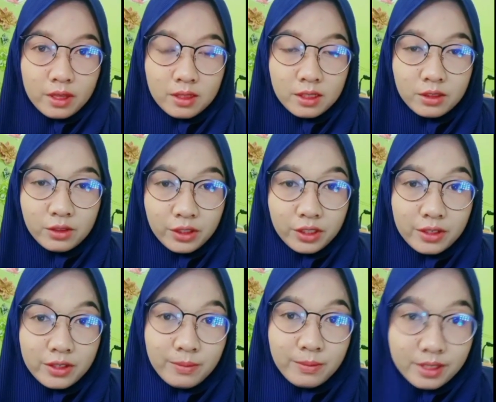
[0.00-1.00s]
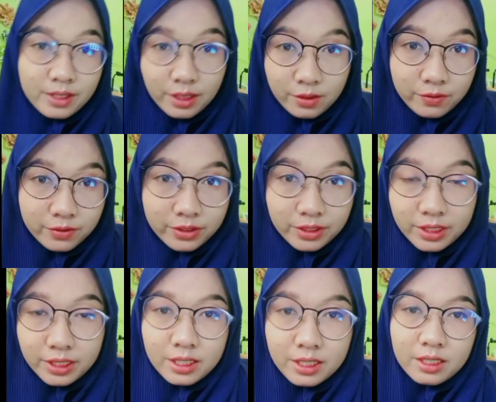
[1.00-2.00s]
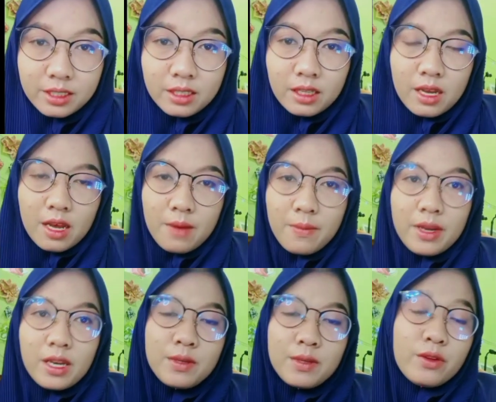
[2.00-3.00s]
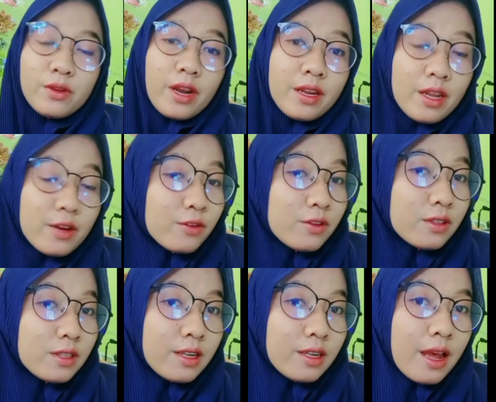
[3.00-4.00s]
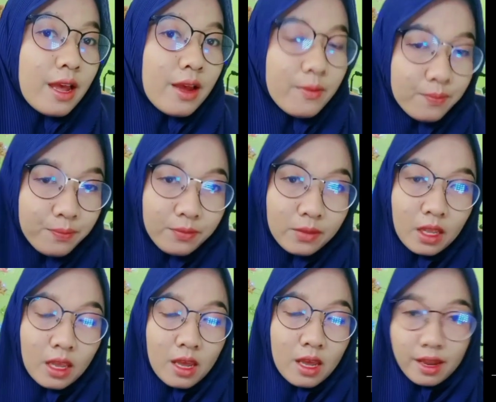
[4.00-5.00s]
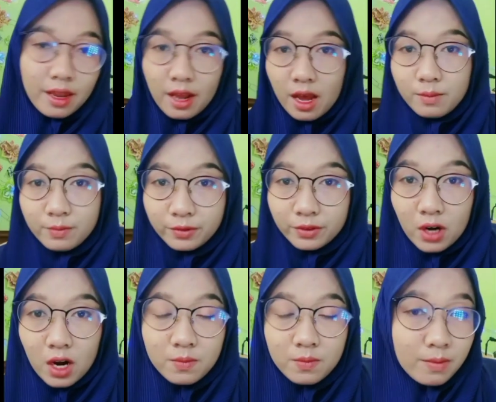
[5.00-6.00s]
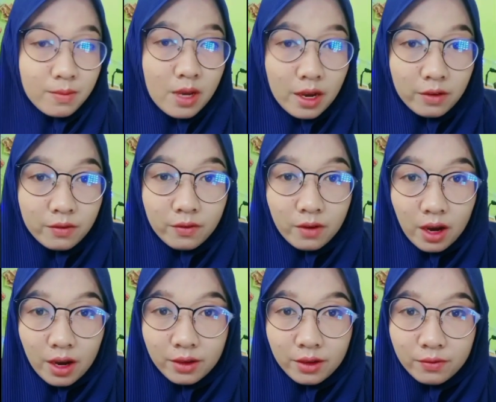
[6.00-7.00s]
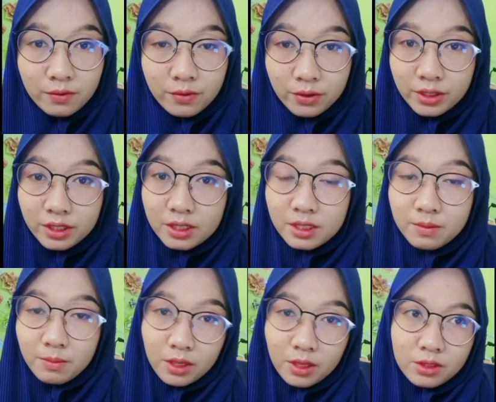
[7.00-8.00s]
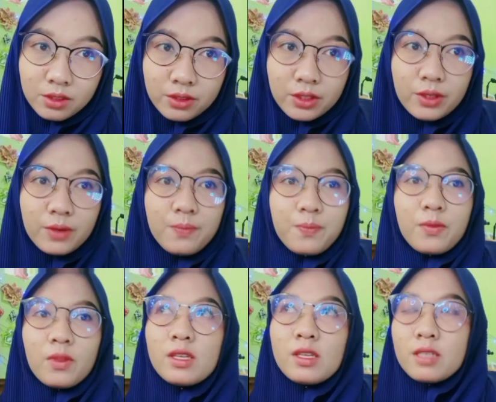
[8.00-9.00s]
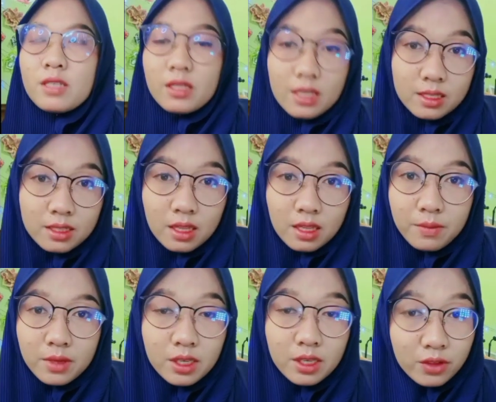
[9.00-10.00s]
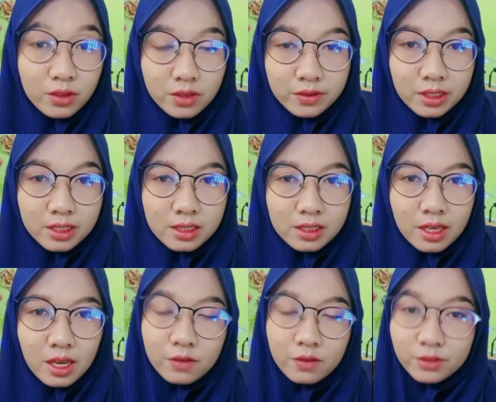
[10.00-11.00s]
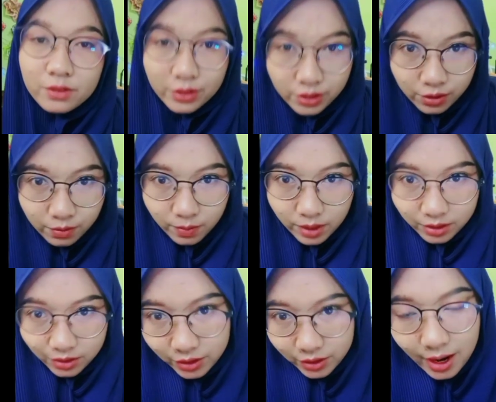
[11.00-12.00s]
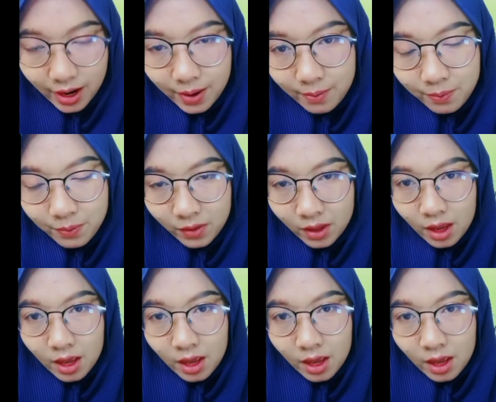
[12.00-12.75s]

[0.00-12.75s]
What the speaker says: I will introduce myself first. My name is Nur Aini Agustina, and I'm from TBI 5 4th semester, State Islamic University of North Sumatra.